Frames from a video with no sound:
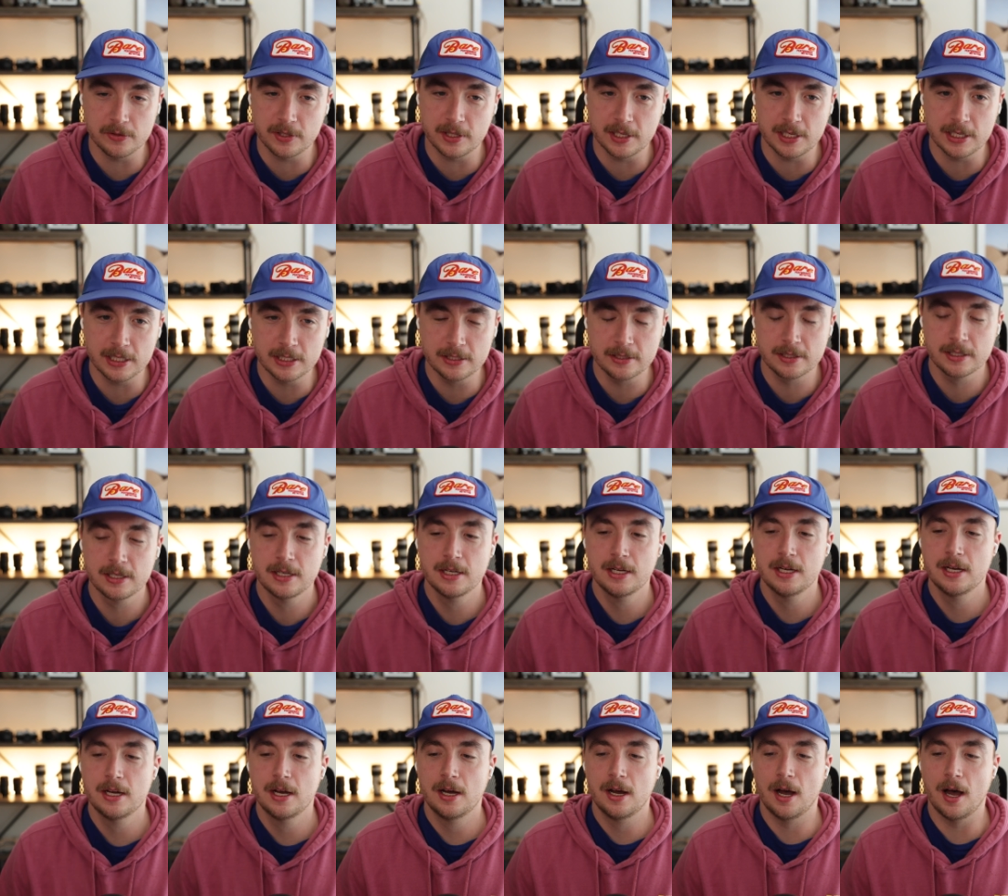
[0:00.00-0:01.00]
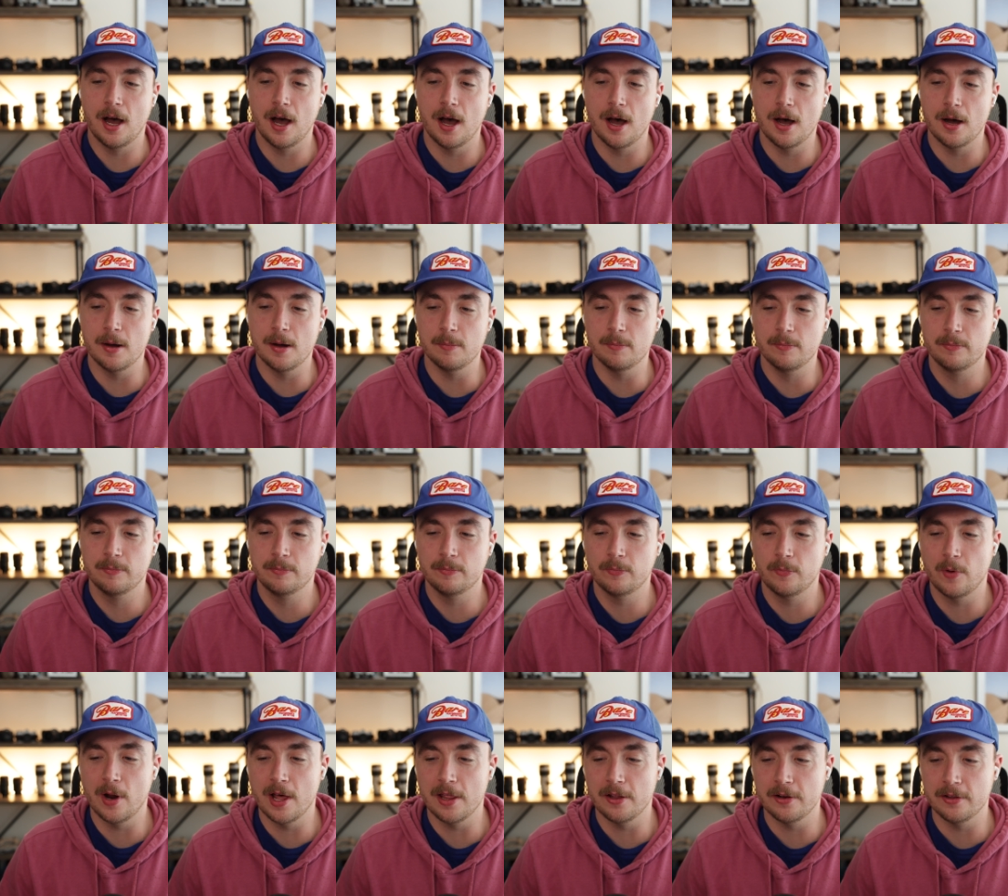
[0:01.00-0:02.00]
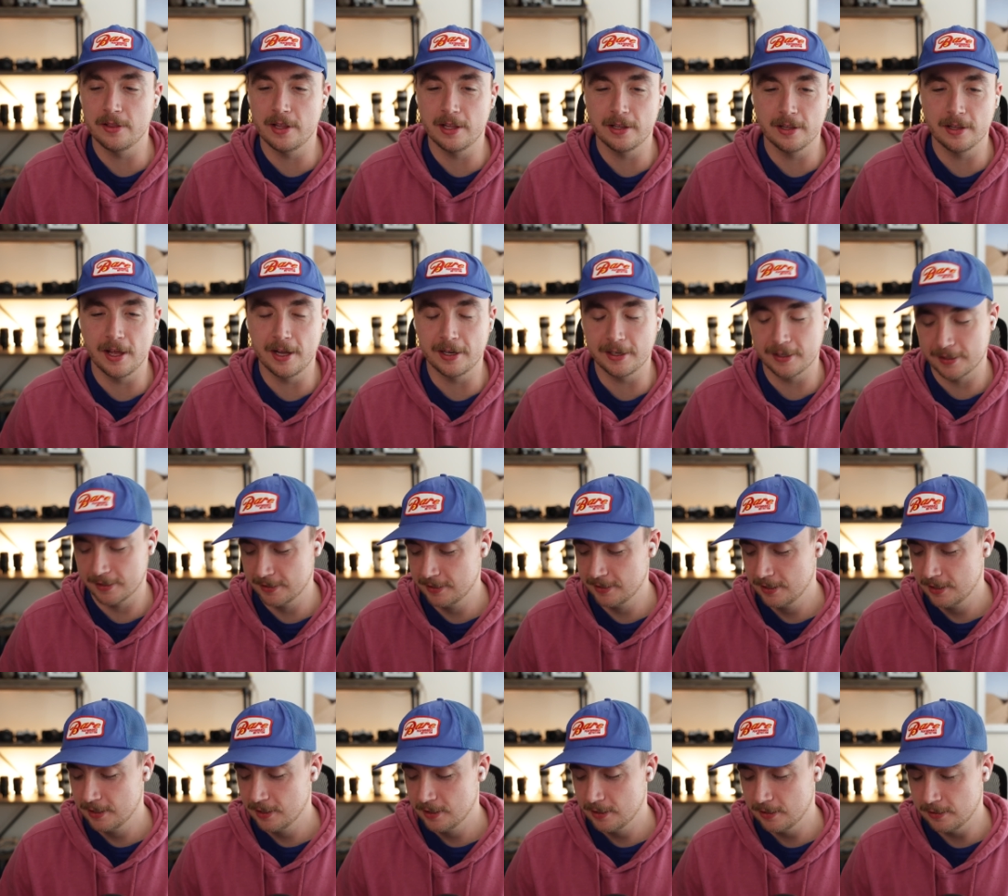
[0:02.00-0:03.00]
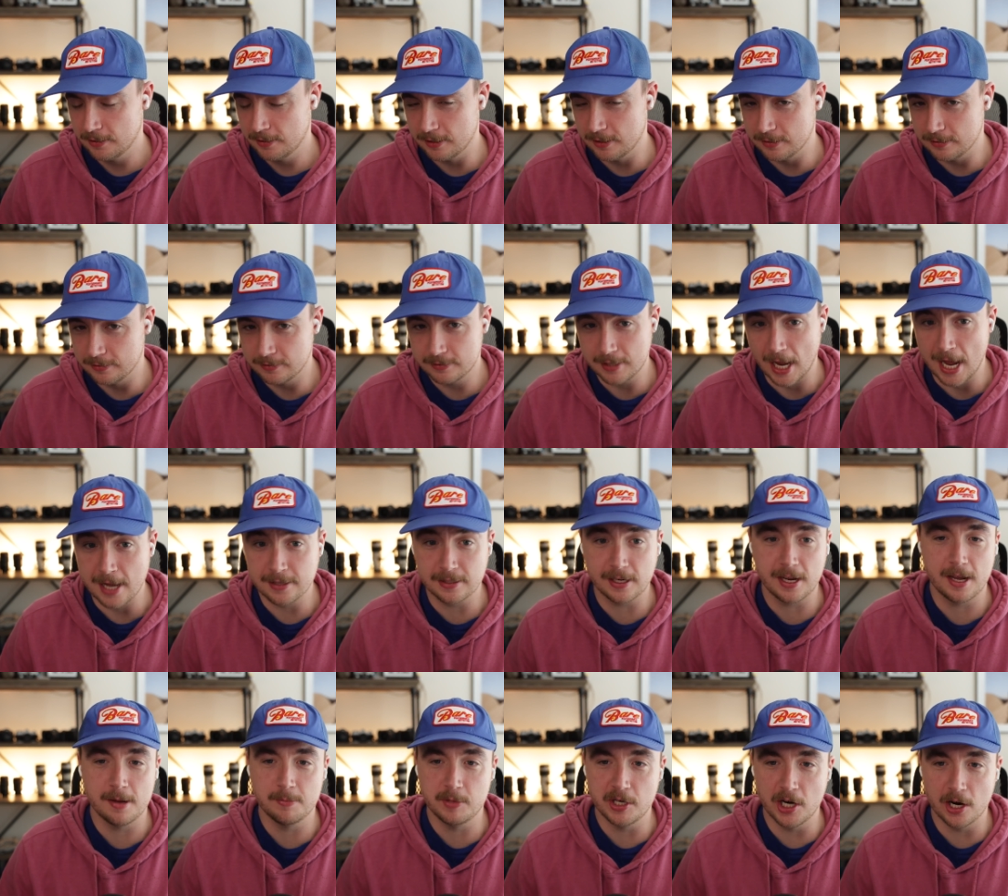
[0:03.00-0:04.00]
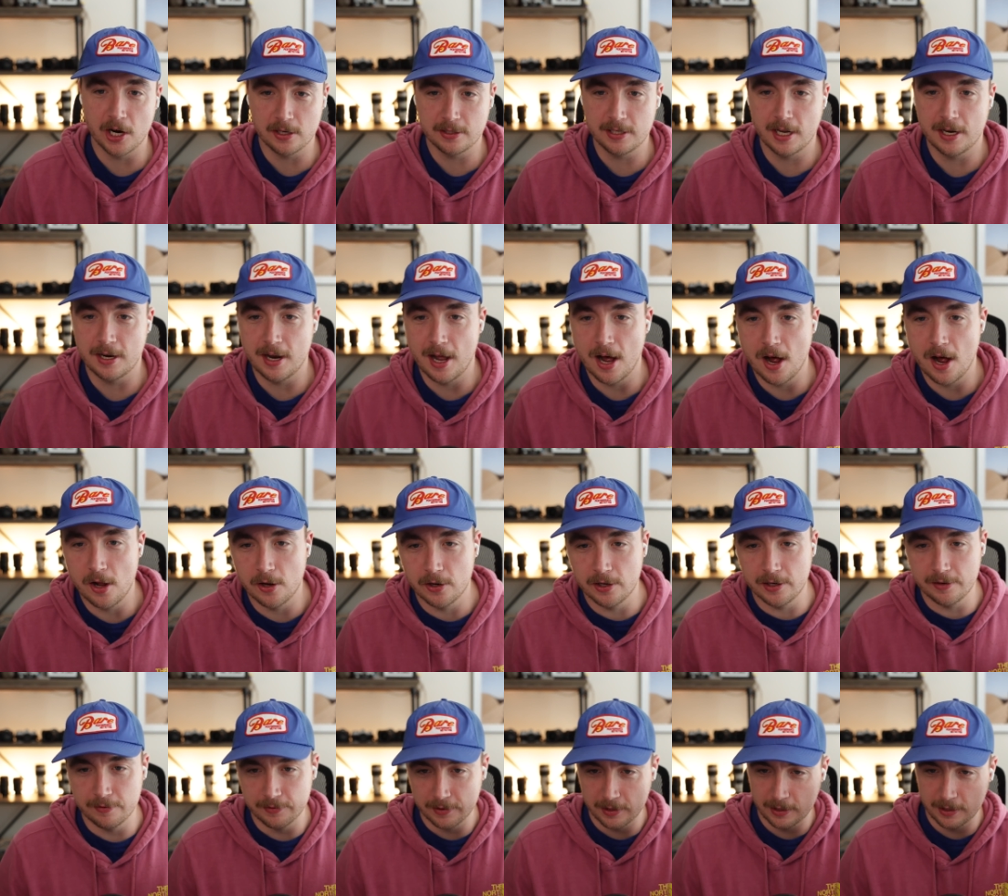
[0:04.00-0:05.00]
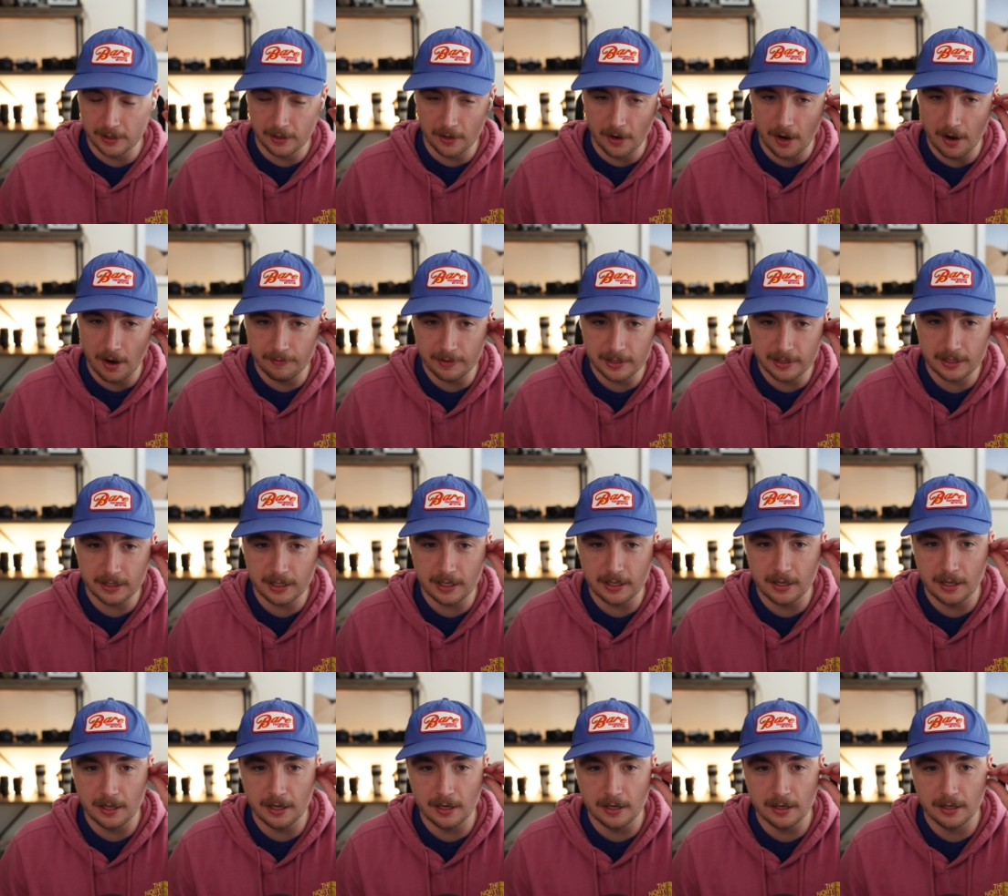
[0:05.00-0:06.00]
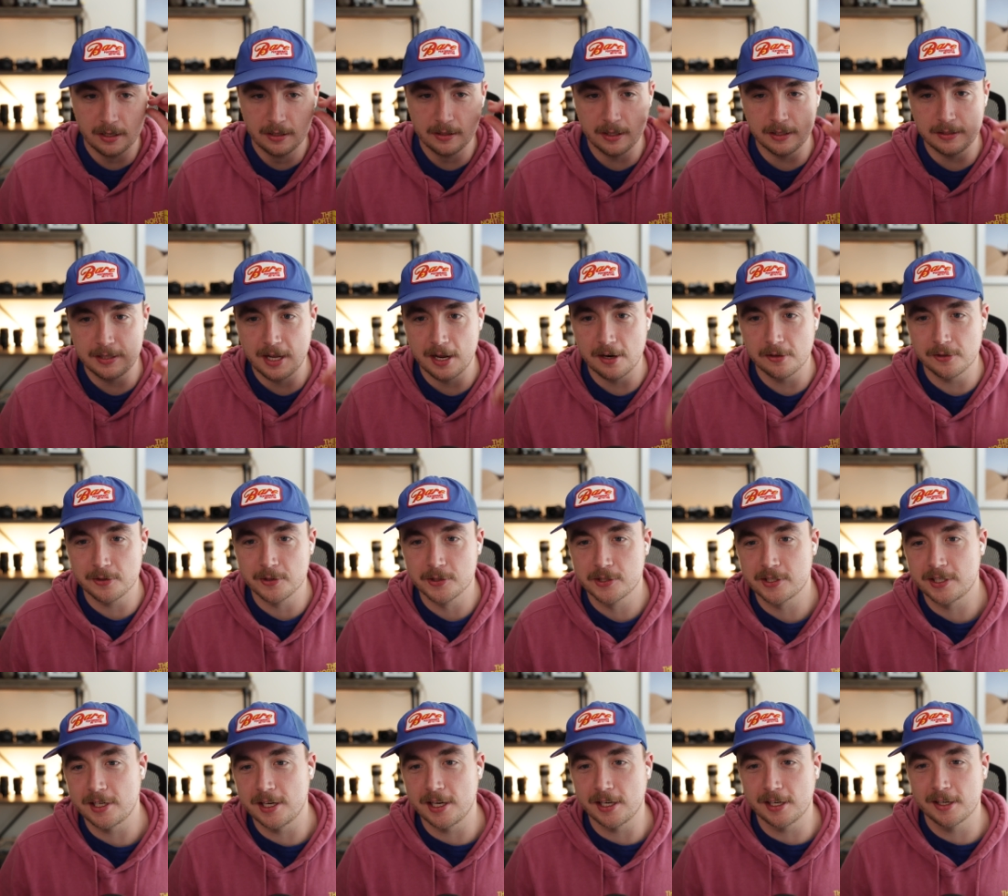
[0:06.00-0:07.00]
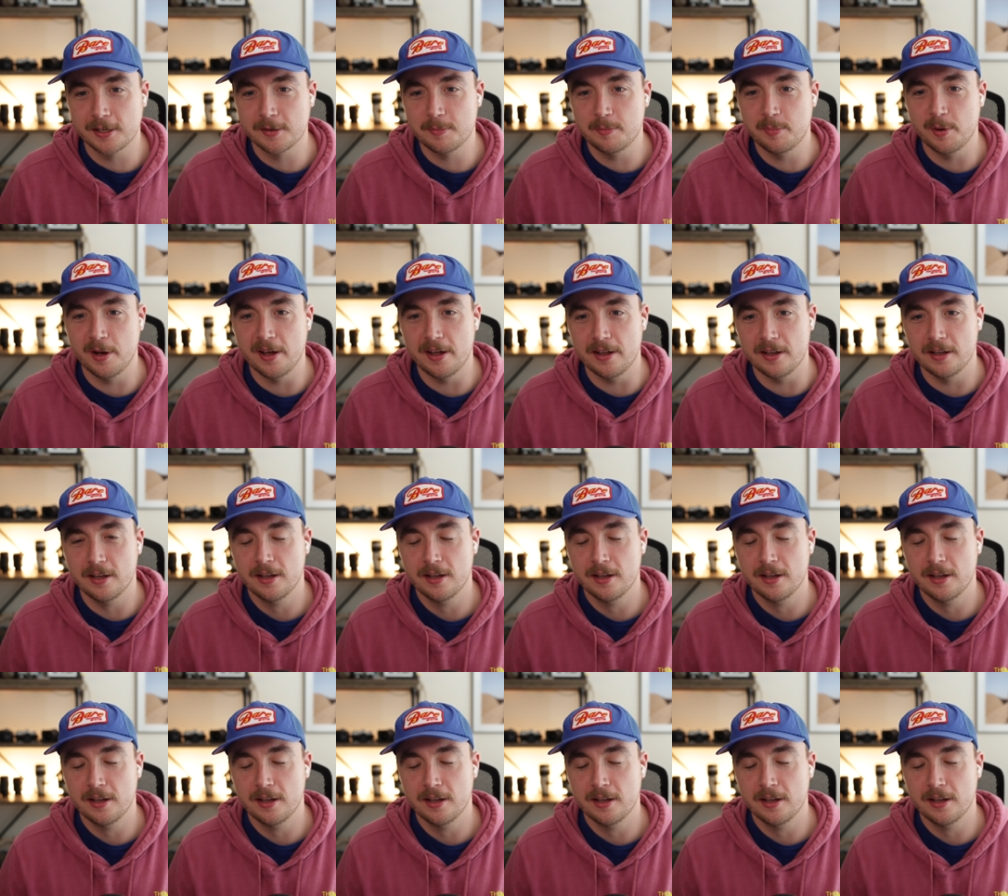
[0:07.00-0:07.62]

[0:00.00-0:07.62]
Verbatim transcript: things, um, rather than like the Tascam DR10L or even you know obviously the the Tentacle Sync. But